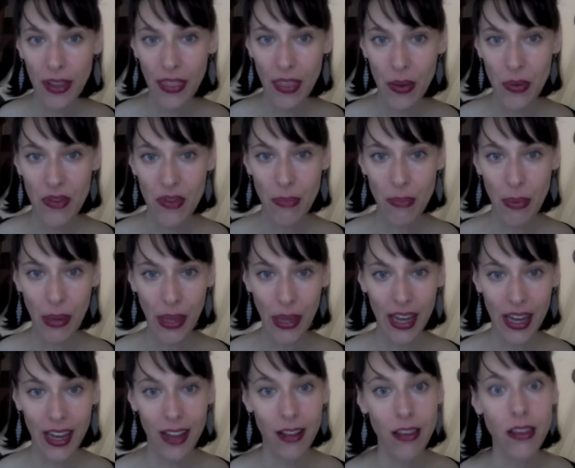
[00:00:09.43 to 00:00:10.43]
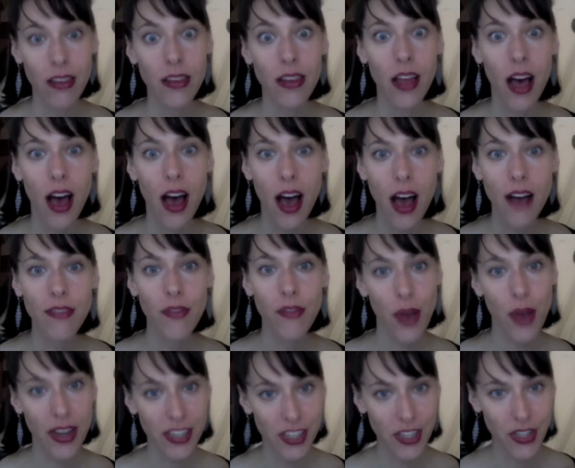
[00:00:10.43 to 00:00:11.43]
that we've been getting a lot of
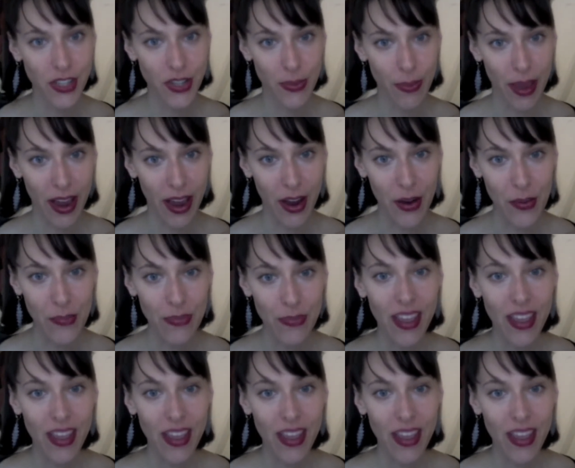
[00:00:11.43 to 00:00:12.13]
questions about,